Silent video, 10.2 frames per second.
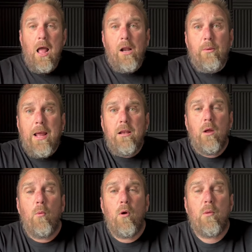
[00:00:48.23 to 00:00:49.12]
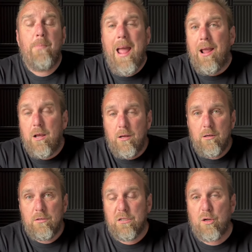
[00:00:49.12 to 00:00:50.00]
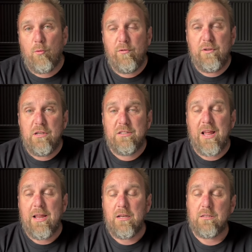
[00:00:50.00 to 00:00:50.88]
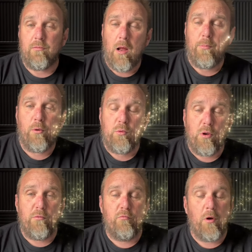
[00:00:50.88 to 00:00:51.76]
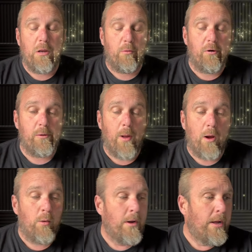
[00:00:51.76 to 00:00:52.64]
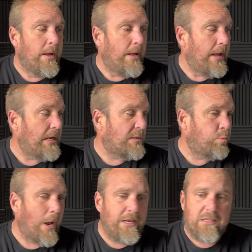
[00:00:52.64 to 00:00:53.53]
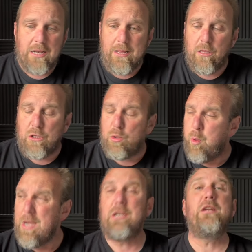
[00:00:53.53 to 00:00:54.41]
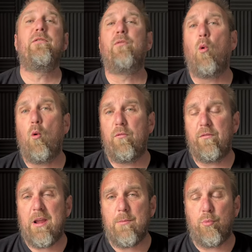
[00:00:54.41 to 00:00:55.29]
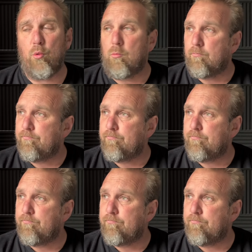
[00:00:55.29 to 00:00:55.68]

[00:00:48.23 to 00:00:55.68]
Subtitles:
Hello again and welcome back to Scott Reviews Things. Hope you're all doing really, really well. It's Wednesday the 24th of April.